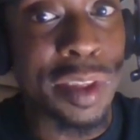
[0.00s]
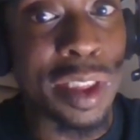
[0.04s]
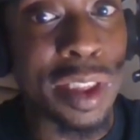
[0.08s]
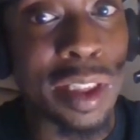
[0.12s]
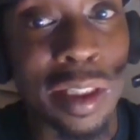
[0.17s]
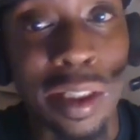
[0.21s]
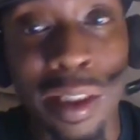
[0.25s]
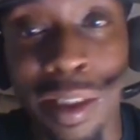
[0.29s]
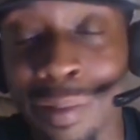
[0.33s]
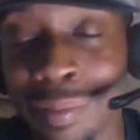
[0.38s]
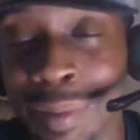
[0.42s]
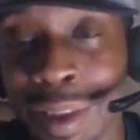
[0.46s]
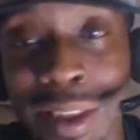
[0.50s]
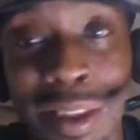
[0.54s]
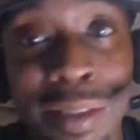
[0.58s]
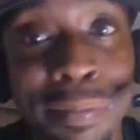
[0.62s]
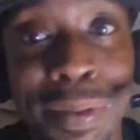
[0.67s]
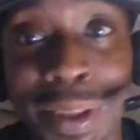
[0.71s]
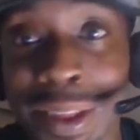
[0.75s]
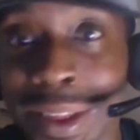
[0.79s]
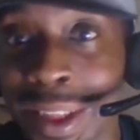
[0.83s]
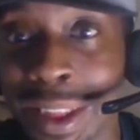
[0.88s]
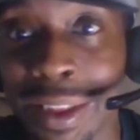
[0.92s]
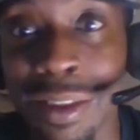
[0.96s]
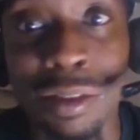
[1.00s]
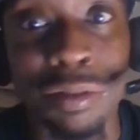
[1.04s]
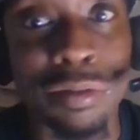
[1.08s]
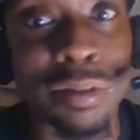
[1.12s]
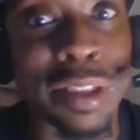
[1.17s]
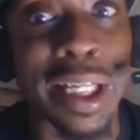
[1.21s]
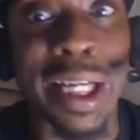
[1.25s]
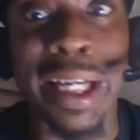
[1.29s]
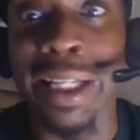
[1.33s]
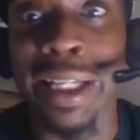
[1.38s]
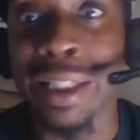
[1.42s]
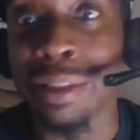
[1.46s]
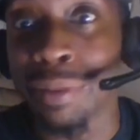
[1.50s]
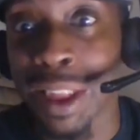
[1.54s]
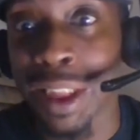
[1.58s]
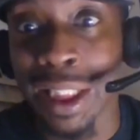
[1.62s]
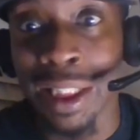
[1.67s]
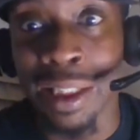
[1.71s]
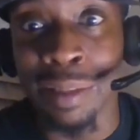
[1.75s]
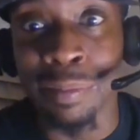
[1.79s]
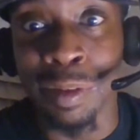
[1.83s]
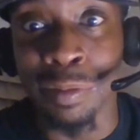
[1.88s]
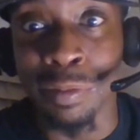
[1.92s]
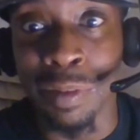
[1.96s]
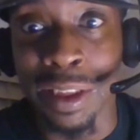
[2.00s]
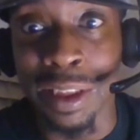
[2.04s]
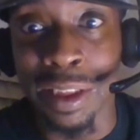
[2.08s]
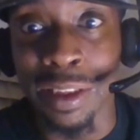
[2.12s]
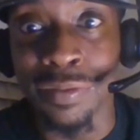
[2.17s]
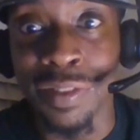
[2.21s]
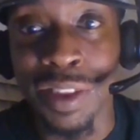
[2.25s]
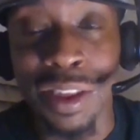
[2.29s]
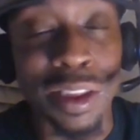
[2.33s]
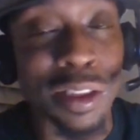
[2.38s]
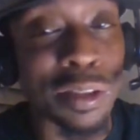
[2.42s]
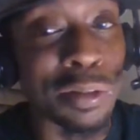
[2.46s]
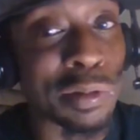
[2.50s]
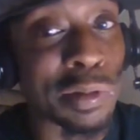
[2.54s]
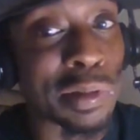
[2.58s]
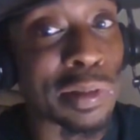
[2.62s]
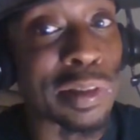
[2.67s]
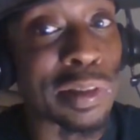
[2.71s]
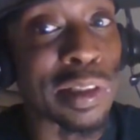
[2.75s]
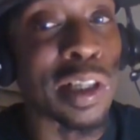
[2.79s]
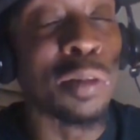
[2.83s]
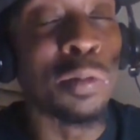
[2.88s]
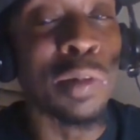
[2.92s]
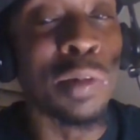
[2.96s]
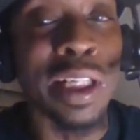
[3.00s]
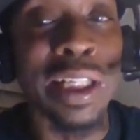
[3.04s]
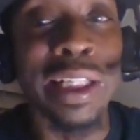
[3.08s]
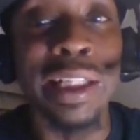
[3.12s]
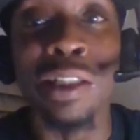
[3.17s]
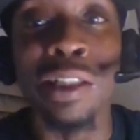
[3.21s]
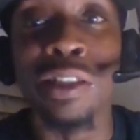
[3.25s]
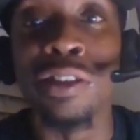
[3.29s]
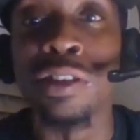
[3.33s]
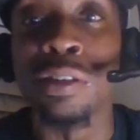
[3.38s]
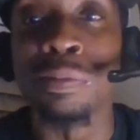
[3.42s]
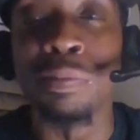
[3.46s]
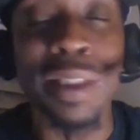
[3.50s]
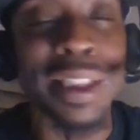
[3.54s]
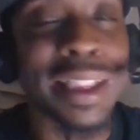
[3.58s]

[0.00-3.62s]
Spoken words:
up until game time or whatever. So no one knows.